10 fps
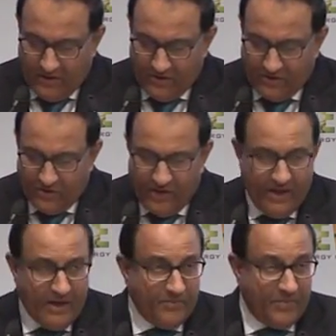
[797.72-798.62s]

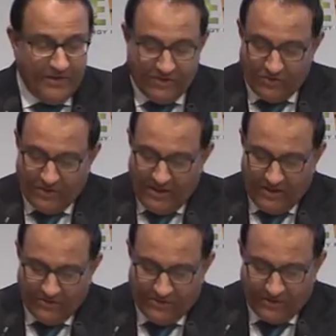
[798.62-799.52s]
Today, I'm pleased to
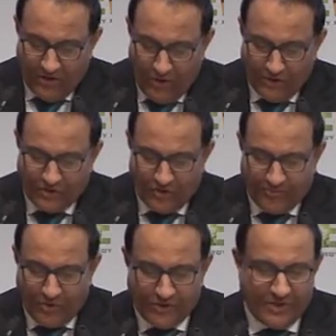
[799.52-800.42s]
announce the launch of
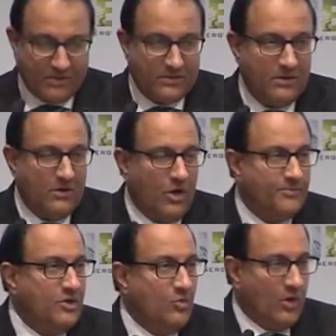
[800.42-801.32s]
Project
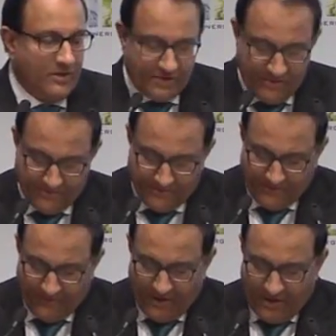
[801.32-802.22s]
OptiWatt,
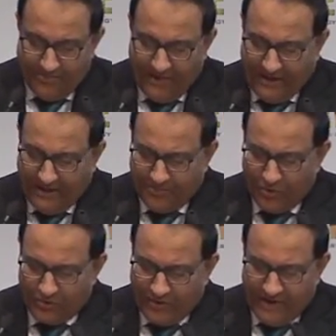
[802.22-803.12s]
a pilot
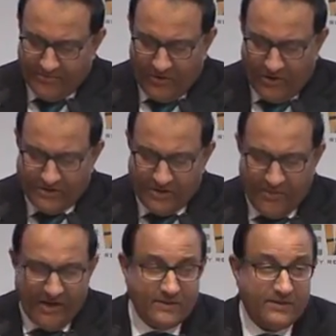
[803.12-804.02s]
program on
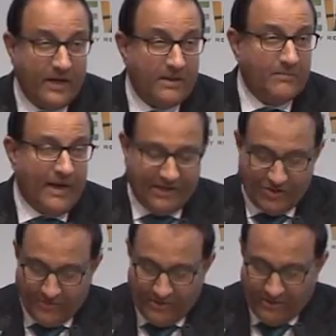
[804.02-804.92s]
demand-side
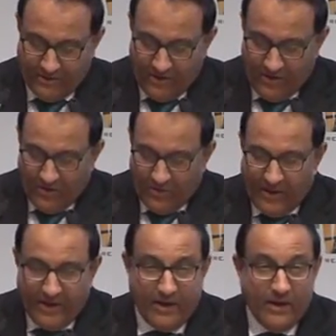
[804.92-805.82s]
management
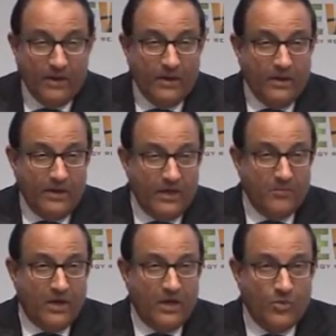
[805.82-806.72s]
where
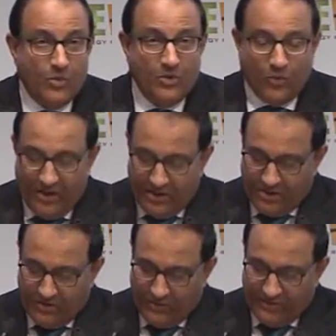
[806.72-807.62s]
EMA will
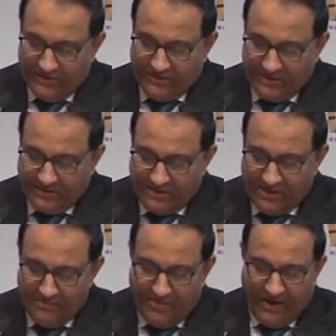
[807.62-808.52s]
work with
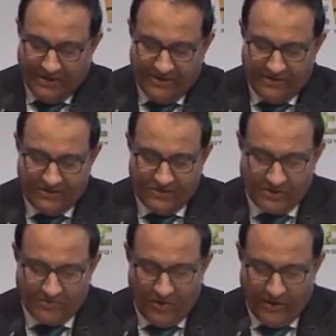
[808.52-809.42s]
16 partners to
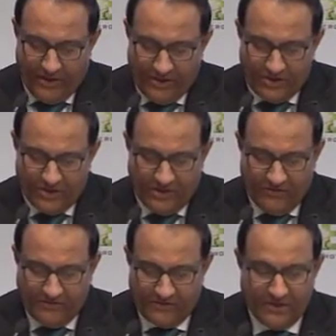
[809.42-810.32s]
explore
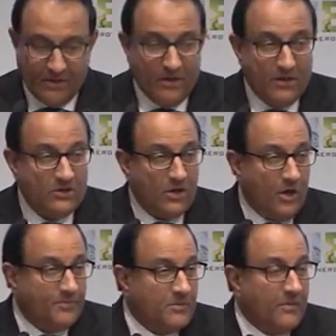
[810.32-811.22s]
initiatives to
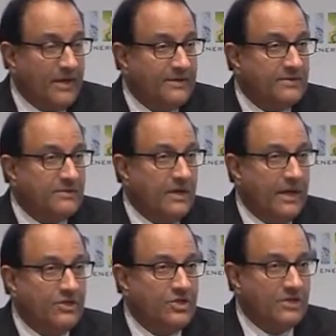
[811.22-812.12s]
optimize
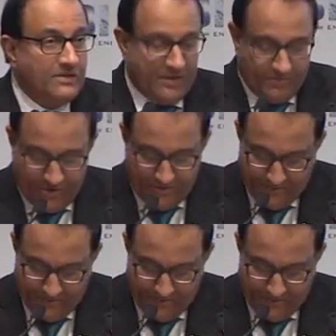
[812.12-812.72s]
energy consumption.